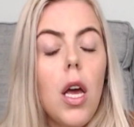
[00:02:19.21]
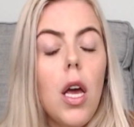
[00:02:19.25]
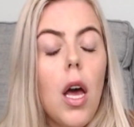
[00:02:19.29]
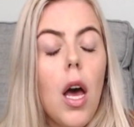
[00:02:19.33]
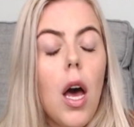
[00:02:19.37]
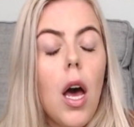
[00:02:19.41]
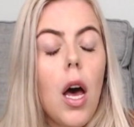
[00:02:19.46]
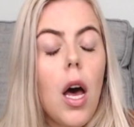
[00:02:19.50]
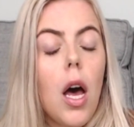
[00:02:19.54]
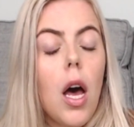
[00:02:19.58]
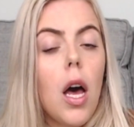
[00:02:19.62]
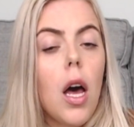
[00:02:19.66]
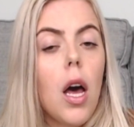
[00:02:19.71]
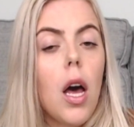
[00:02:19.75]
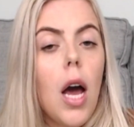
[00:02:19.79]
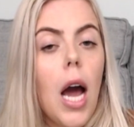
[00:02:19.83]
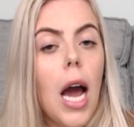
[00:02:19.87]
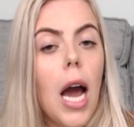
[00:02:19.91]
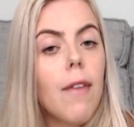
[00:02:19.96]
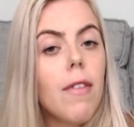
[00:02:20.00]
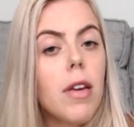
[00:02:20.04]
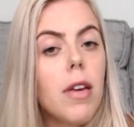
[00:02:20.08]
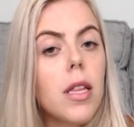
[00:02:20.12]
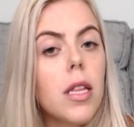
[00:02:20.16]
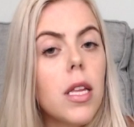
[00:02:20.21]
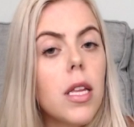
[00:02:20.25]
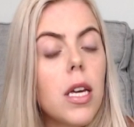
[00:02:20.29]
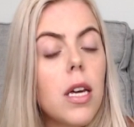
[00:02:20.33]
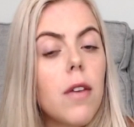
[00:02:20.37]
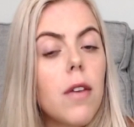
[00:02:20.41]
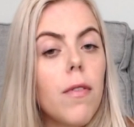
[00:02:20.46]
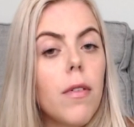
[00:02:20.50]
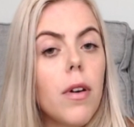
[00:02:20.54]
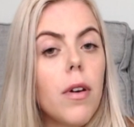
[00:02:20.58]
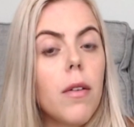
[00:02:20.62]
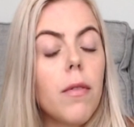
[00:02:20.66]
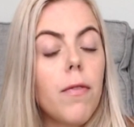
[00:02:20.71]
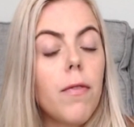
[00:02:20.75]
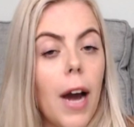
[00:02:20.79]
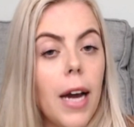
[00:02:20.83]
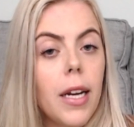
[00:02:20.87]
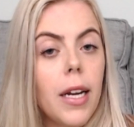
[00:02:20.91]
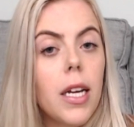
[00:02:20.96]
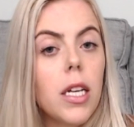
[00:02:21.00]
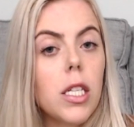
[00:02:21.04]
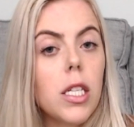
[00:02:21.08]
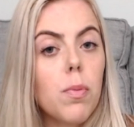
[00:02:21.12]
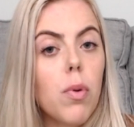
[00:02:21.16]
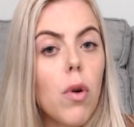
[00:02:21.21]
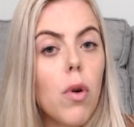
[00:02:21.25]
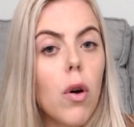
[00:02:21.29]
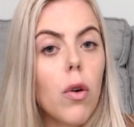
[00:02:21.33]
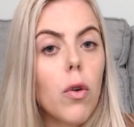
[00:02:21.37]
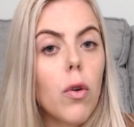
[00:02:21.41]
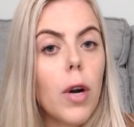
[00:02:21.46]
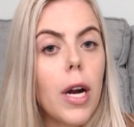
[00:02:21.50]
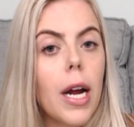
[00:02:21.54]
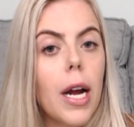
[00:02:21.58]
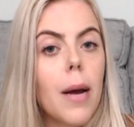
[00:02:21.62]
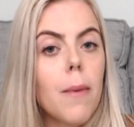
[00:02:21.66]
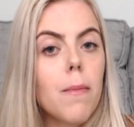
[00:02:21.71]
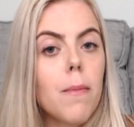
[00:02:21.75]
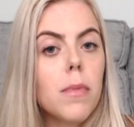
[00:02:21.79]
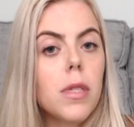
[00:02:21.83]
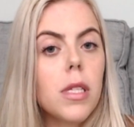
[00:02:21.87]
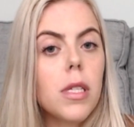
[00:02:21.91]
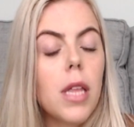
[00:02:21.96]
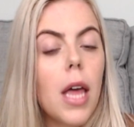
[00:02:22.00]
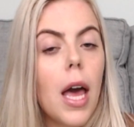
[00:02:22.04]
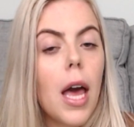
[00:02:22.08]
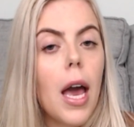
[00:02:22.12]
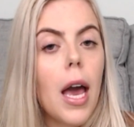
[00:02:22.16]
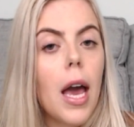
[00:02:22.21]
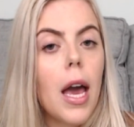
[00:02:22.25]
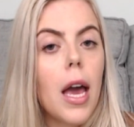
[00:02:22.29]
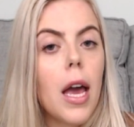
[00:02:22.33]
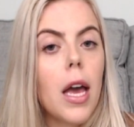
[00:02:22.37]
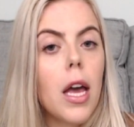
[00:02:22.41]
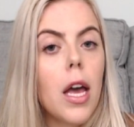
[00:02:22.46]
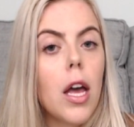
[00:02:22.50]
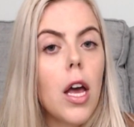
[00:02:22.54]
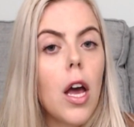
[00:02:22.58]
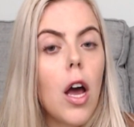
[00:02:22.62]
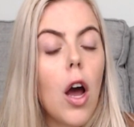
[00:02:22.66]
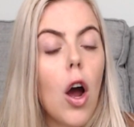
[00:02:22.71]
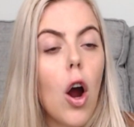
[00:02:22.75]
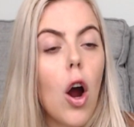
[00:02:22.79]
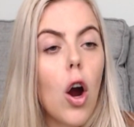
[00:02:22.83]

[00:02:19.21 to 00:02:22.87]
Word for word: uh, Ivy League finance programs that